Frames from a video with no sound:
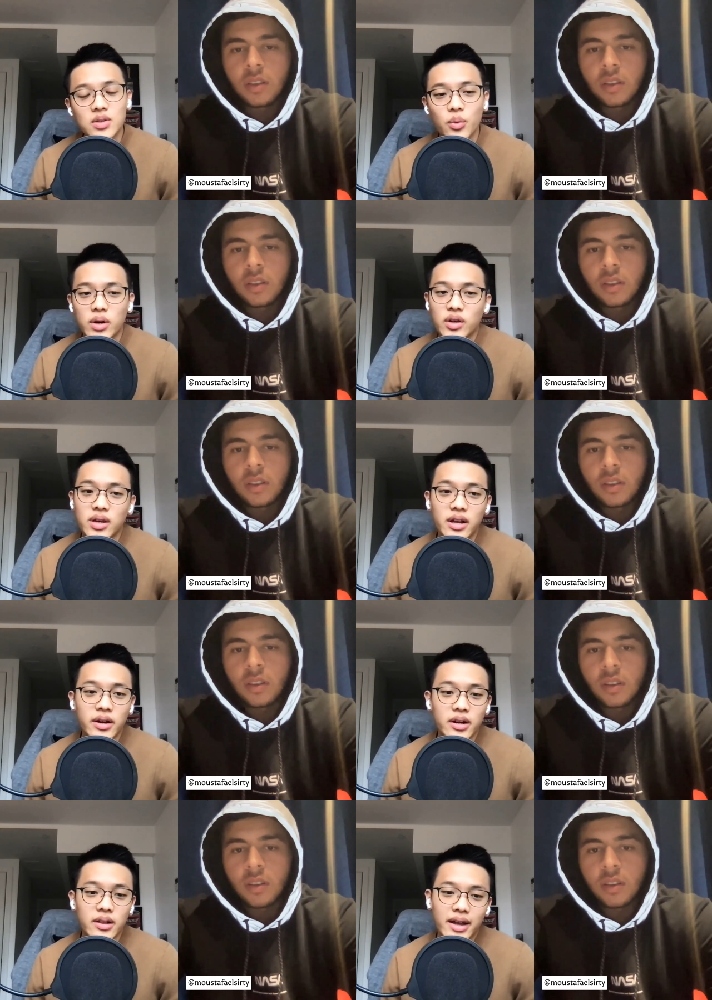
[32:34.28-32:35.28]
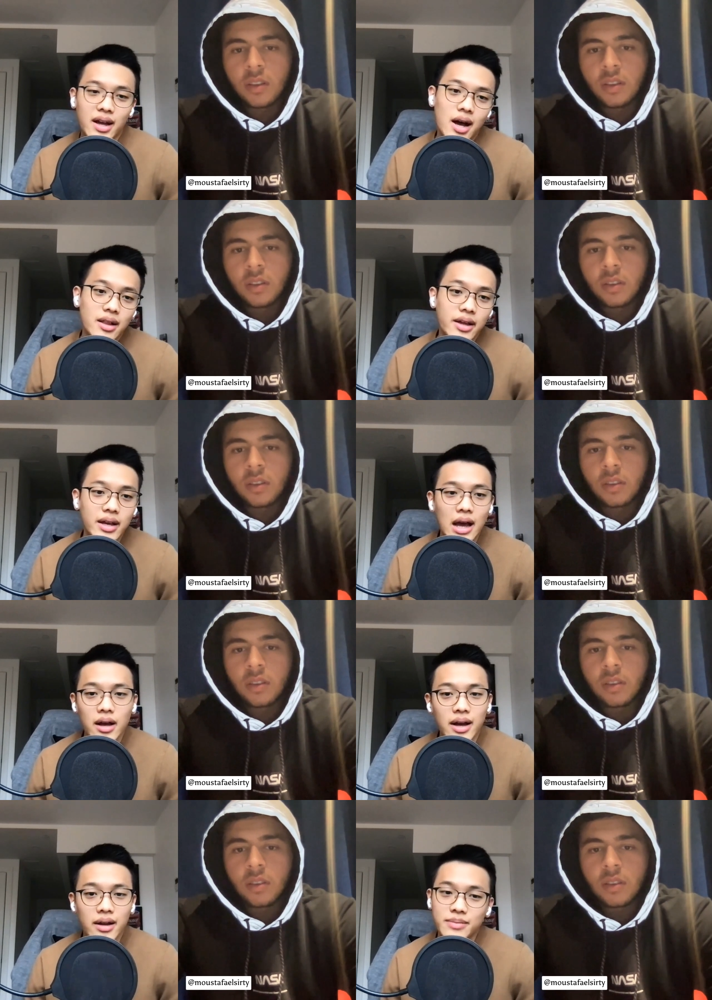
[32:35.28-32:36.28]
Speaker 1: or when you hear it, you're like, ah, like I,
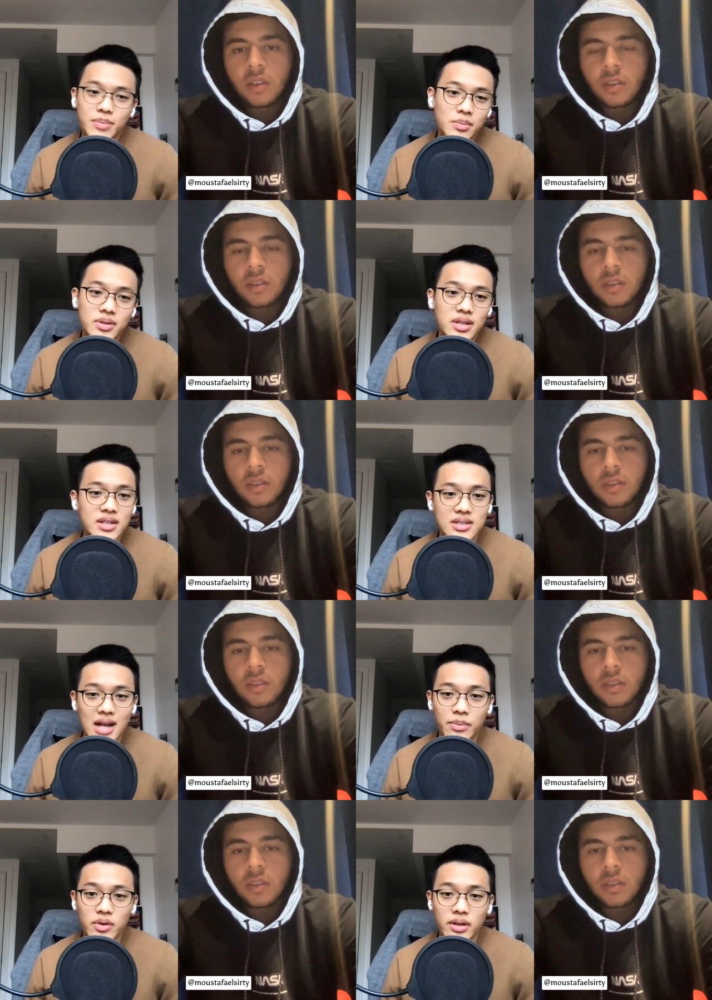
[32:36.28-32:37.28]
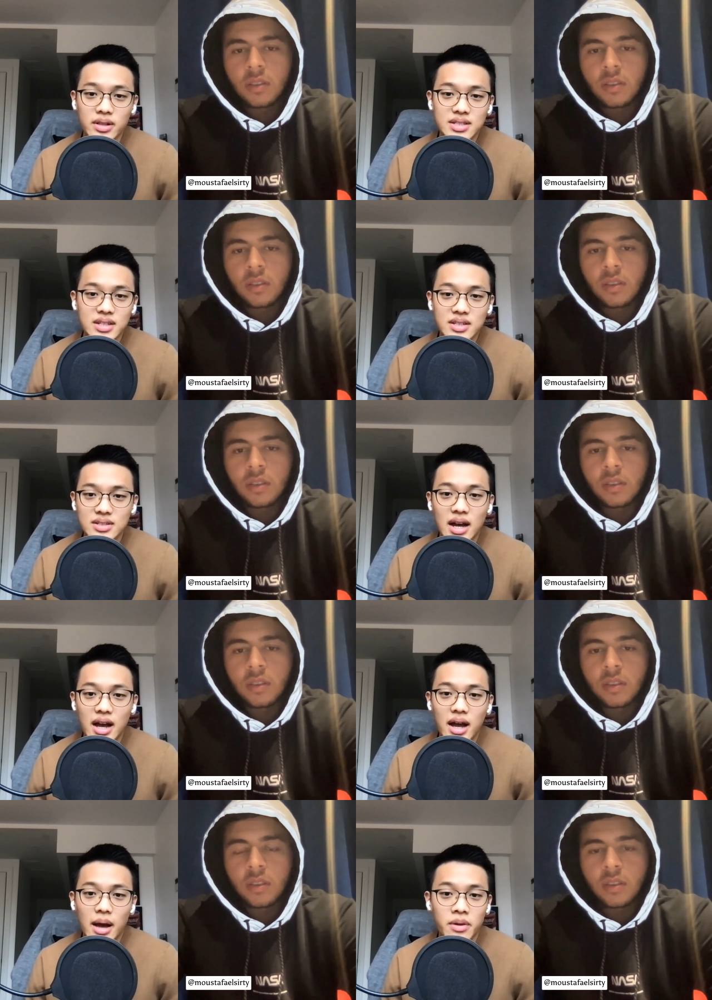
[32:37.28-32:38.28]
I don't, people need to stop doing this because
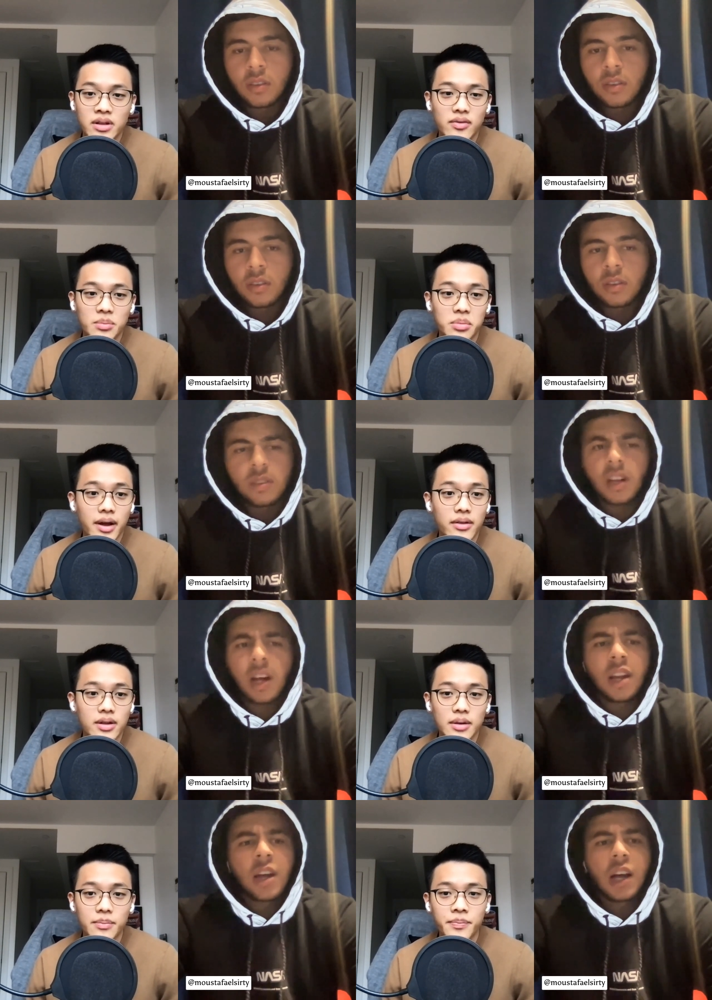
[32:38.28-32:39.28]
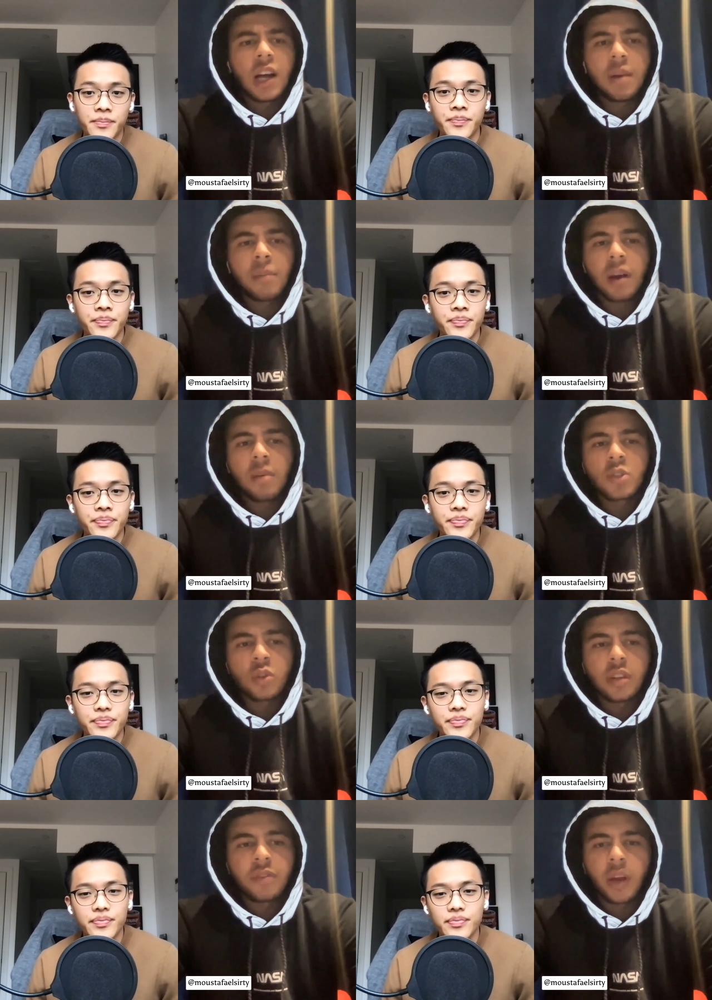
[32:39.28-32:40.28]
I'm a different player than them. I'm
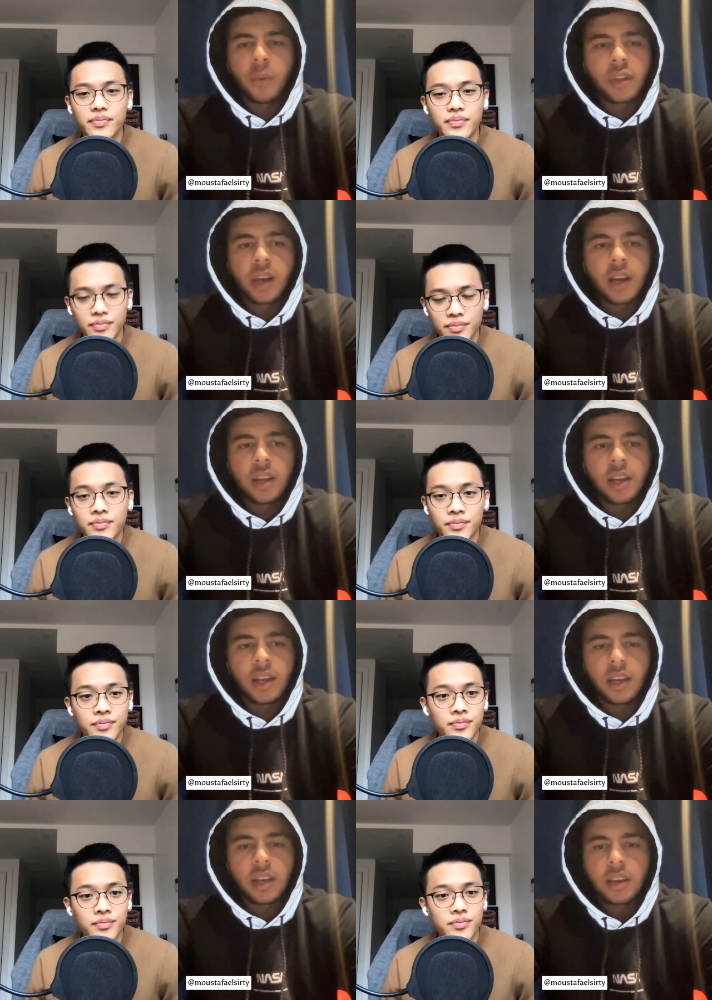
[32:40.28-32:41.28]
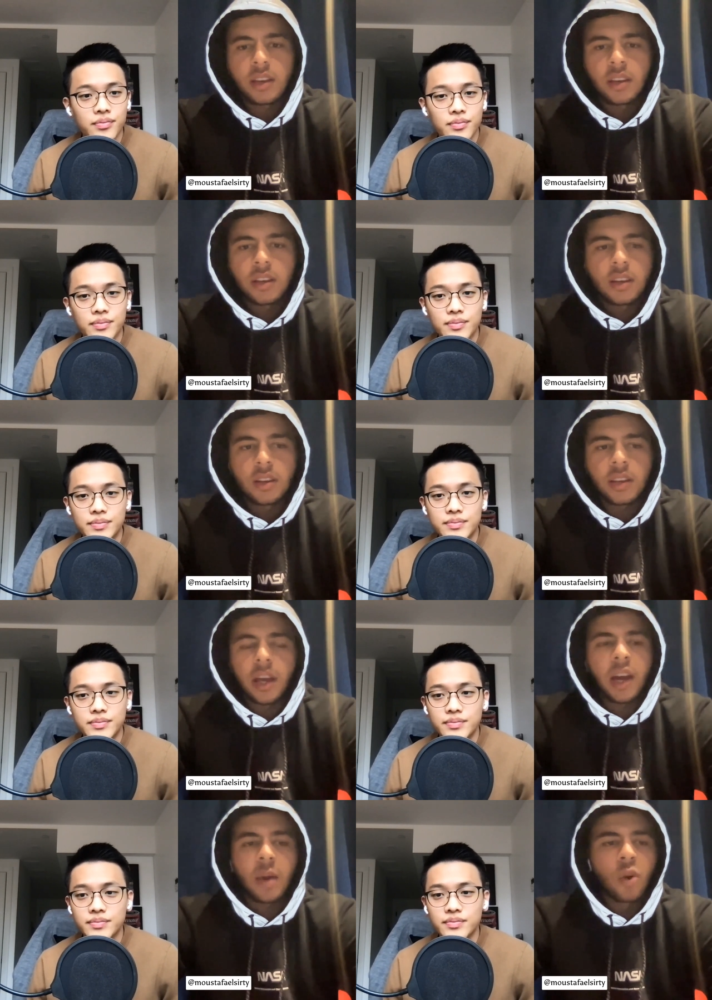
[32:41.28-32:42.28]
Speaker 2: totally fine with that. Like,
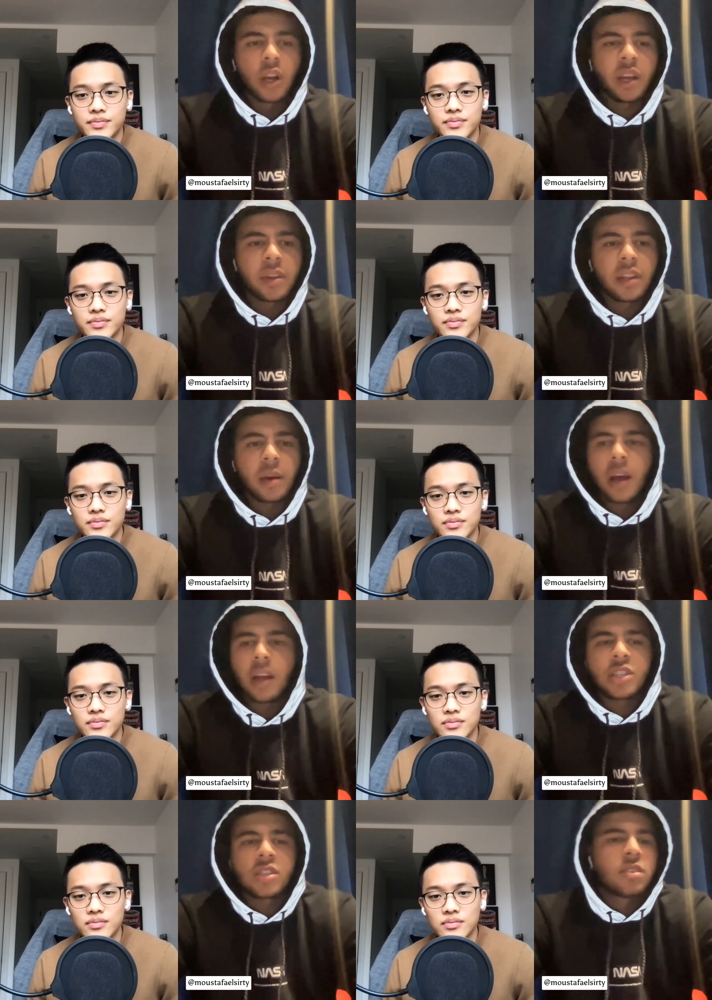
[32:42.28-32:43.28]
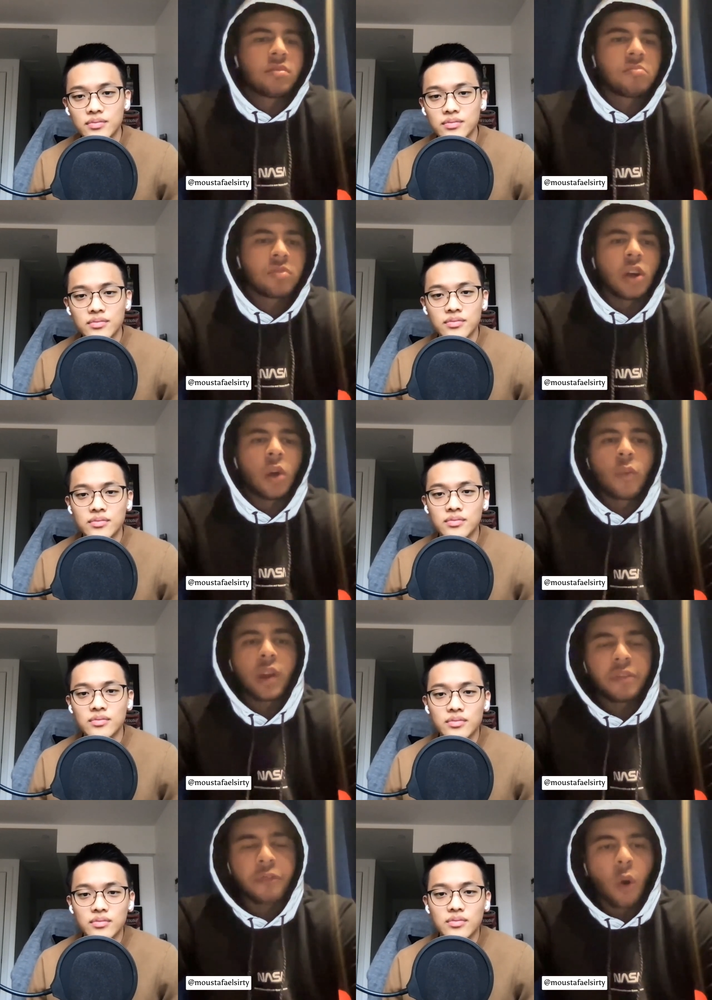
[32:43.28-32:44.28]
yeah, I'm welcoming them. I just don't
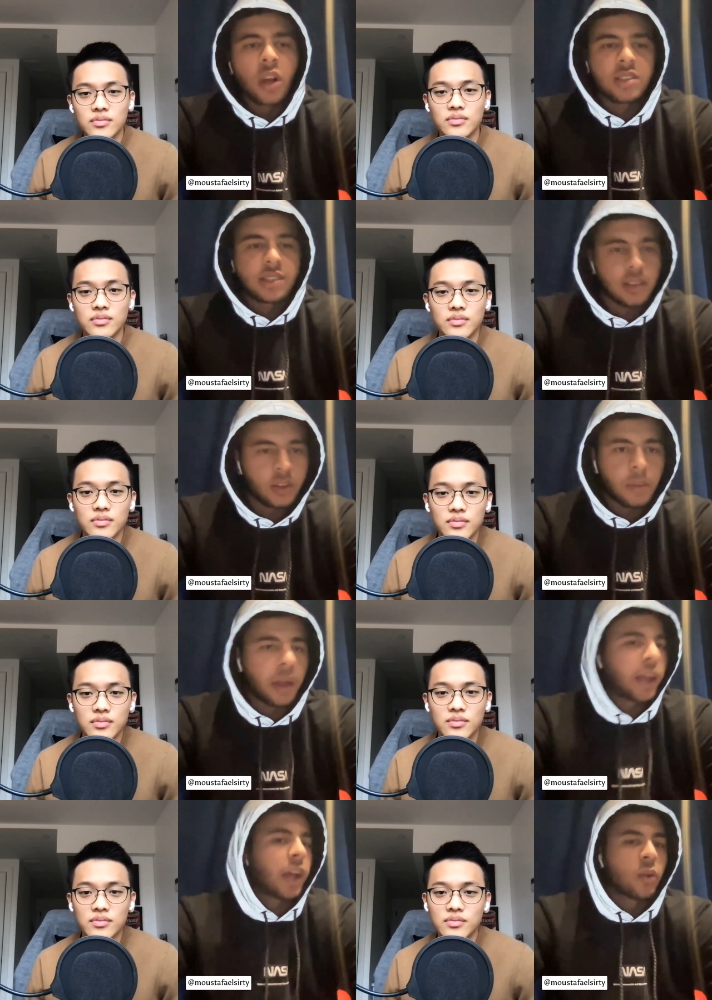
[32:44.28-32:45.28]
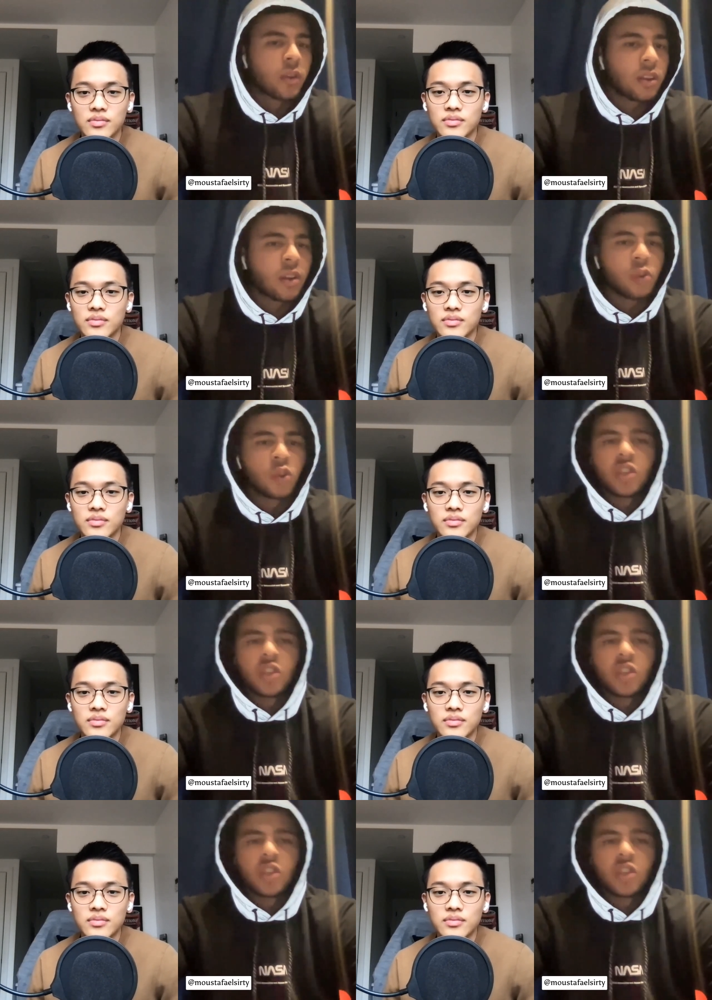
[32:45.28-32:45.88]
really focus on them. Like I don't go